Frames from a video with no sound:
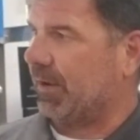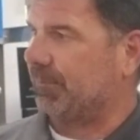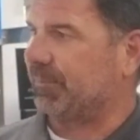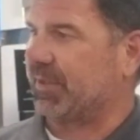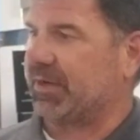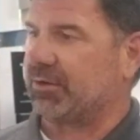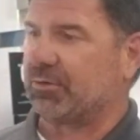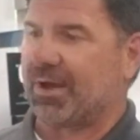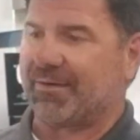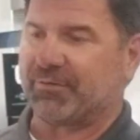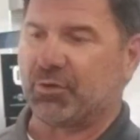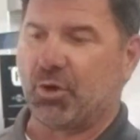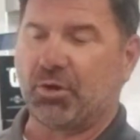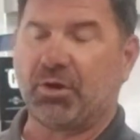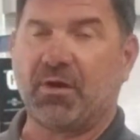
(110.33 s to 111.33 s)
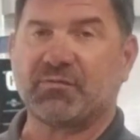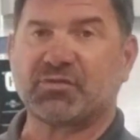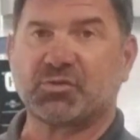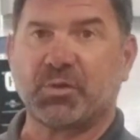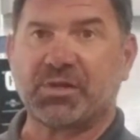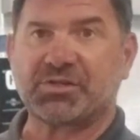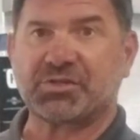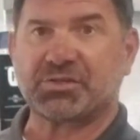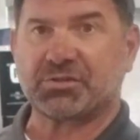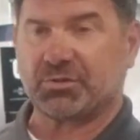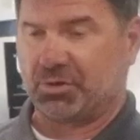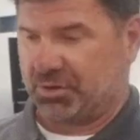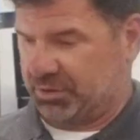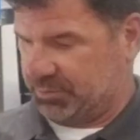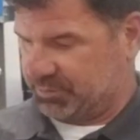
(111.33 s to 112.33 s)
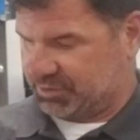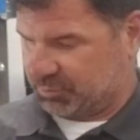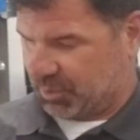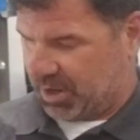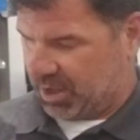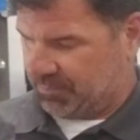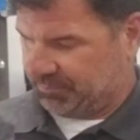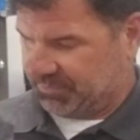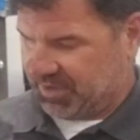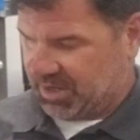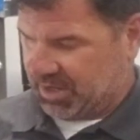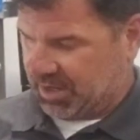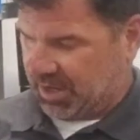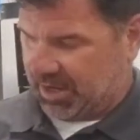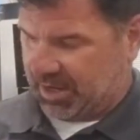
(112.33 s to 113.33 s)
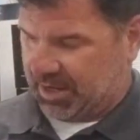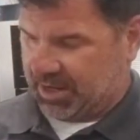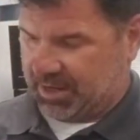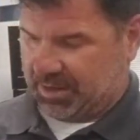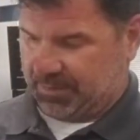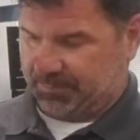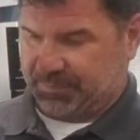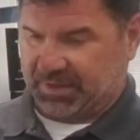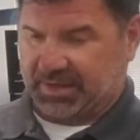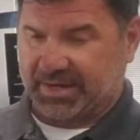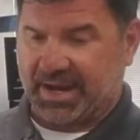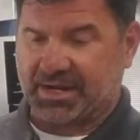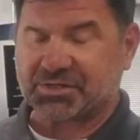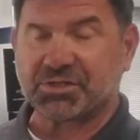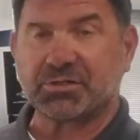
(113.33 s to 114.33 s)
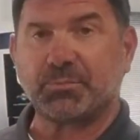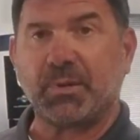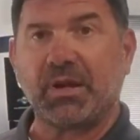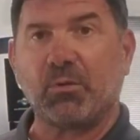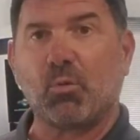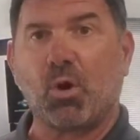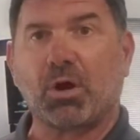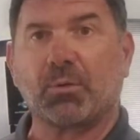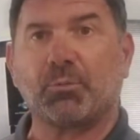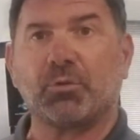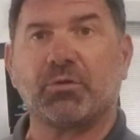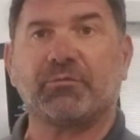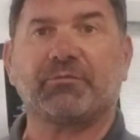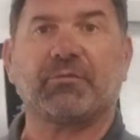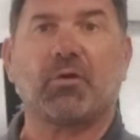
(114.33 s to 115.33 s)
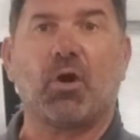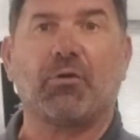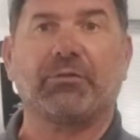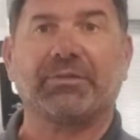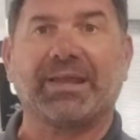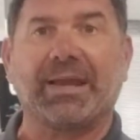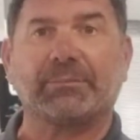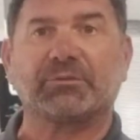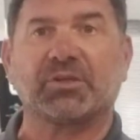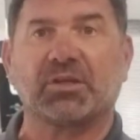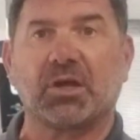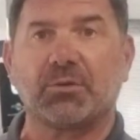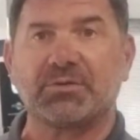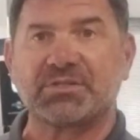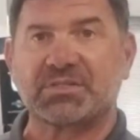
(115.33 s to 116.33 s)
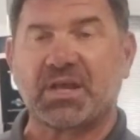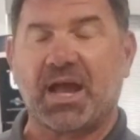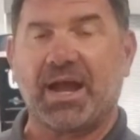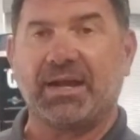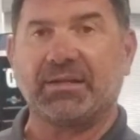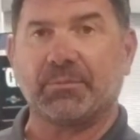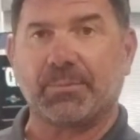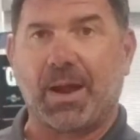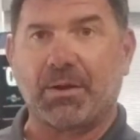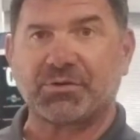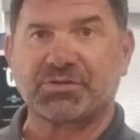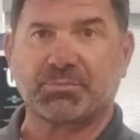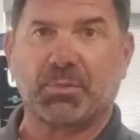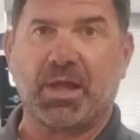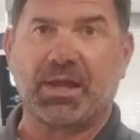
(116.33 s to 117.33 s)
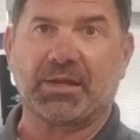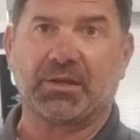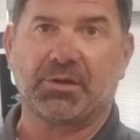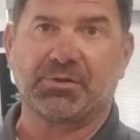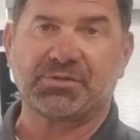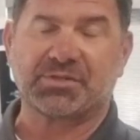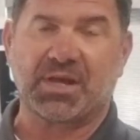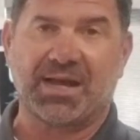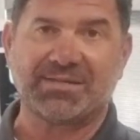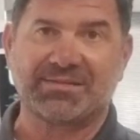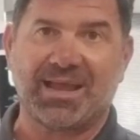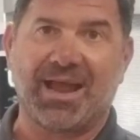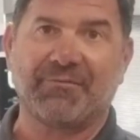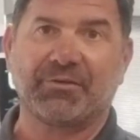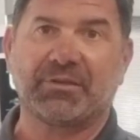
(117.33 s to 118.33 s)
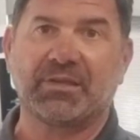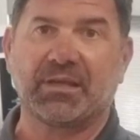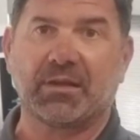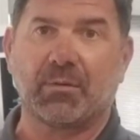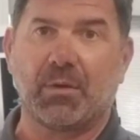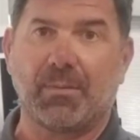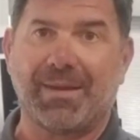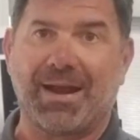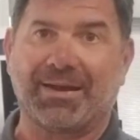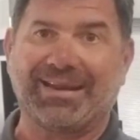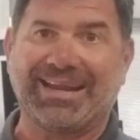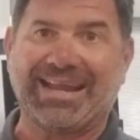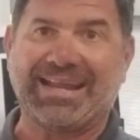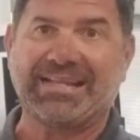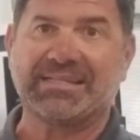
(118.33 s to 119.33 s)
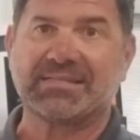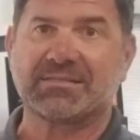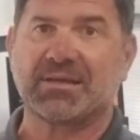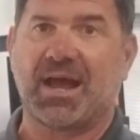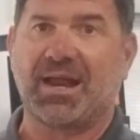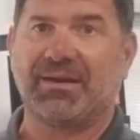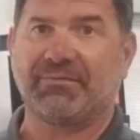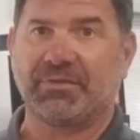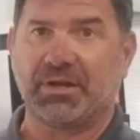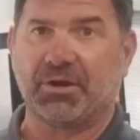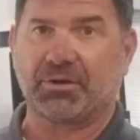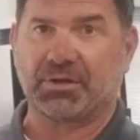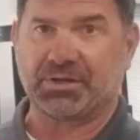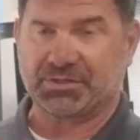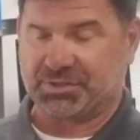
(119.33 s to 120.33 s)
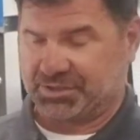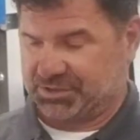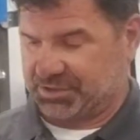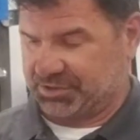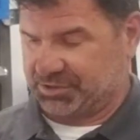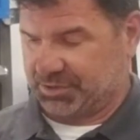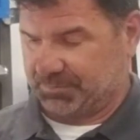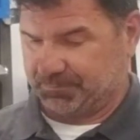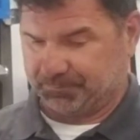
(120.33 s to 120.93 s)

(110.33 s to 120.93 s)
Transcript: They do have an on-off switch on them as well. The connections being waterproof, all the lamps can go inside, the power supply can go inside, everything can be mounted inside of the air conditioning system.